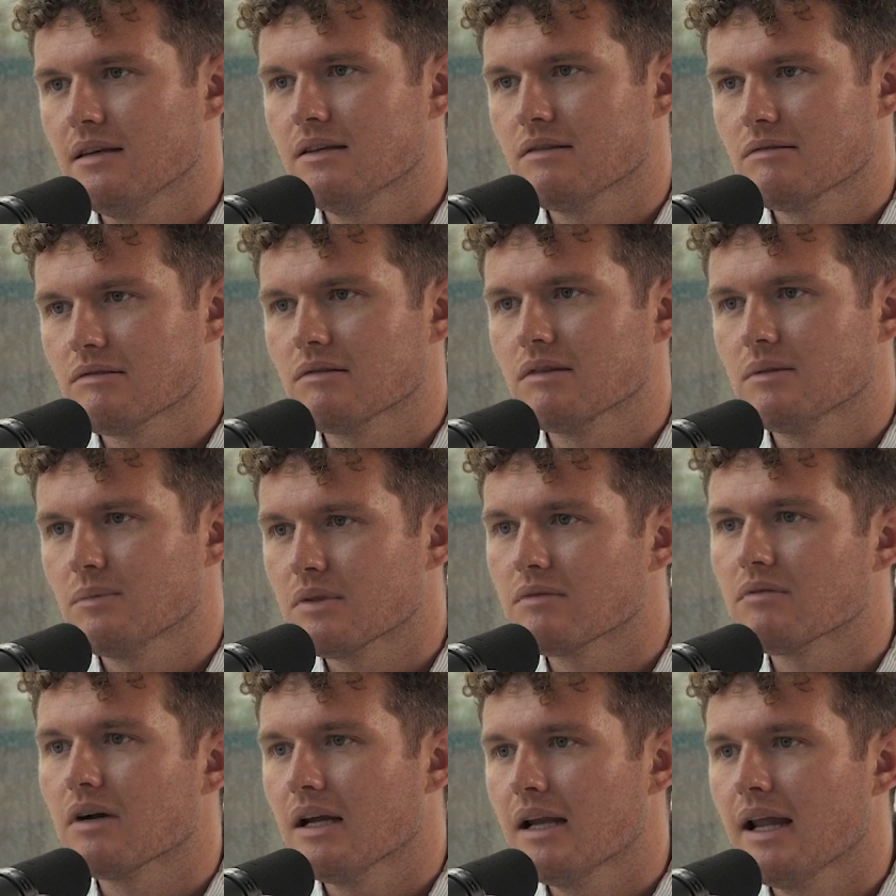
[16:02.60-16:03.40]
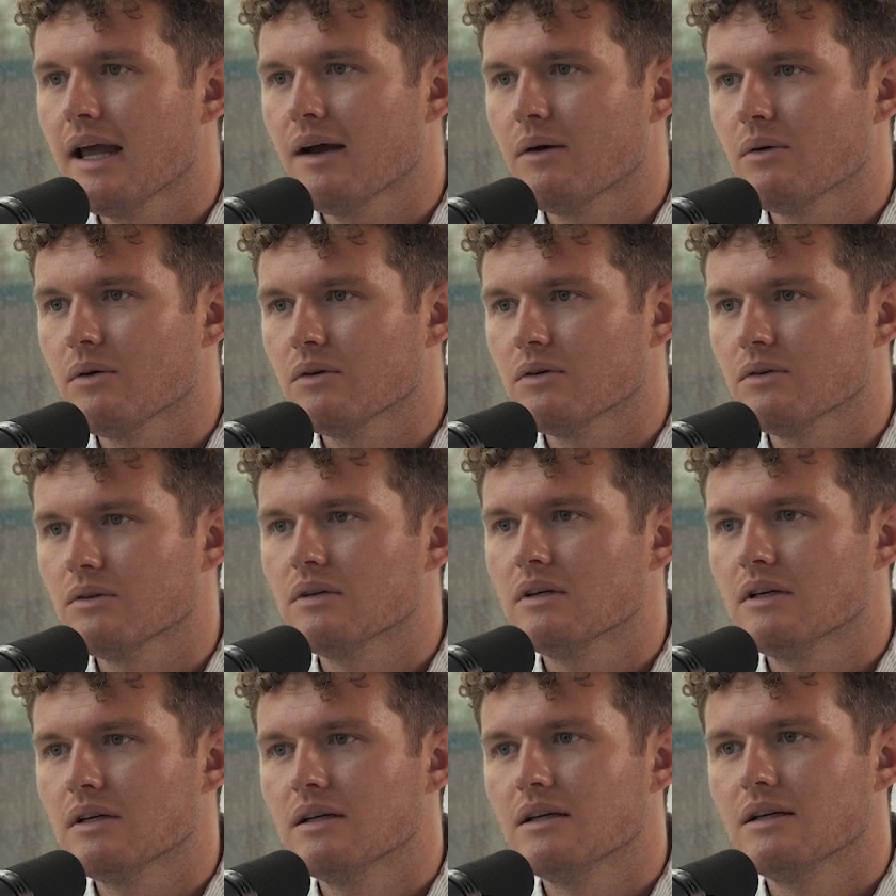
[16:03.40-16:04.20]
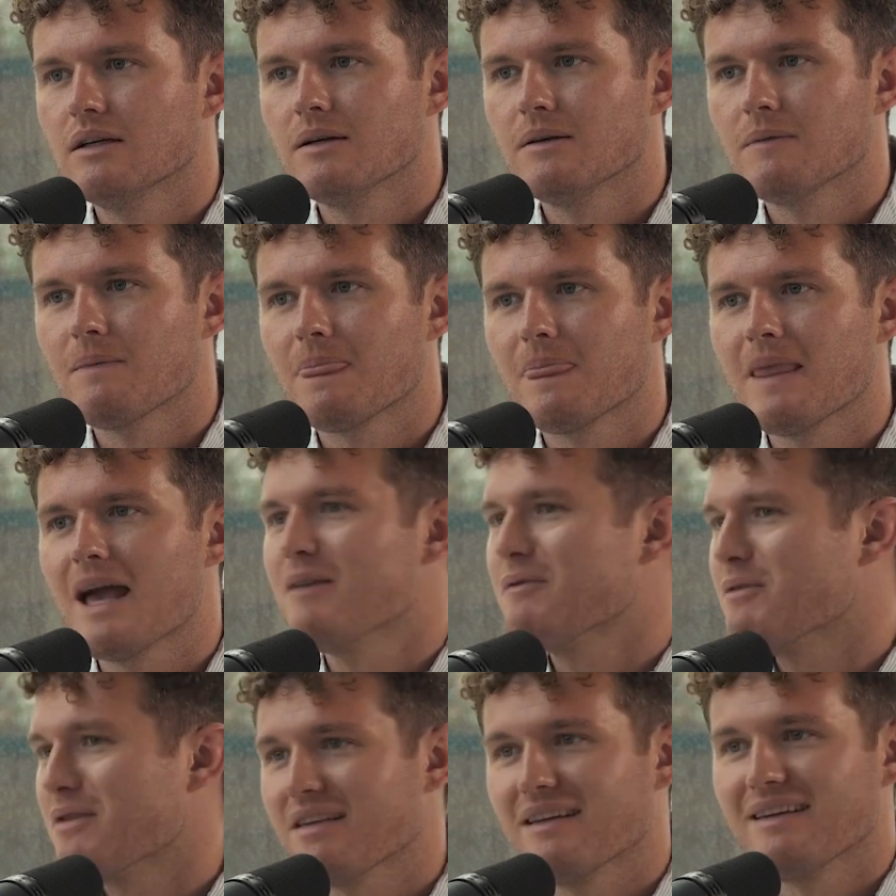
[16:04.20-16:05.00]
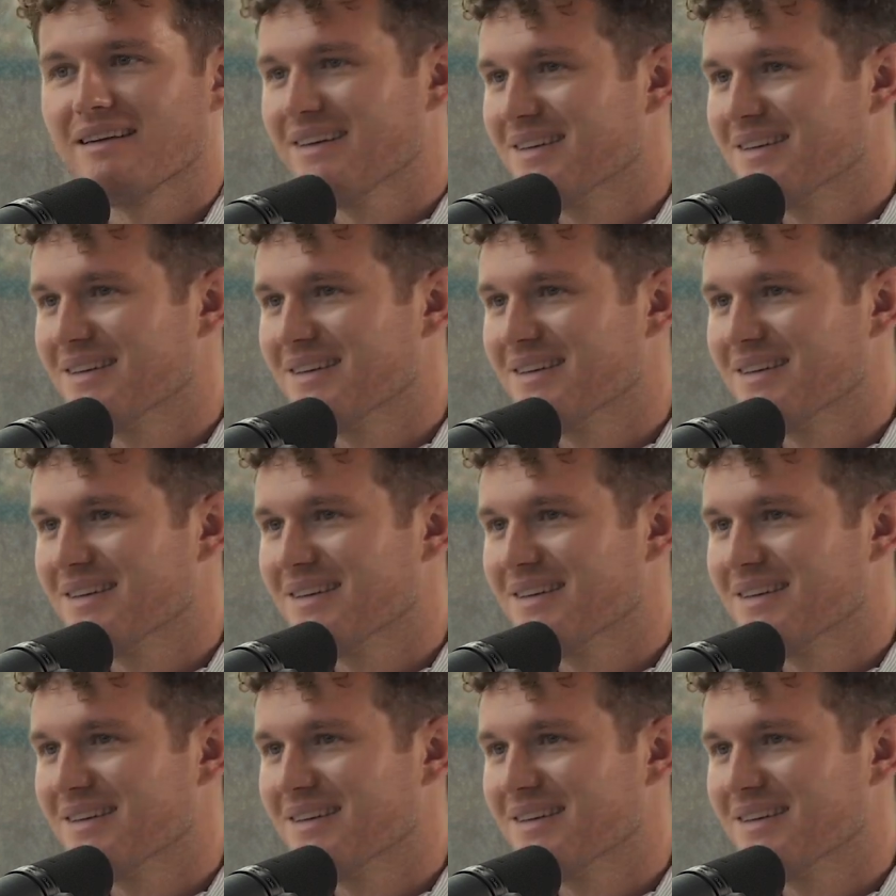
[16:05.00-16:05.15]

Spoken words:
you're struggling with right now, or everything?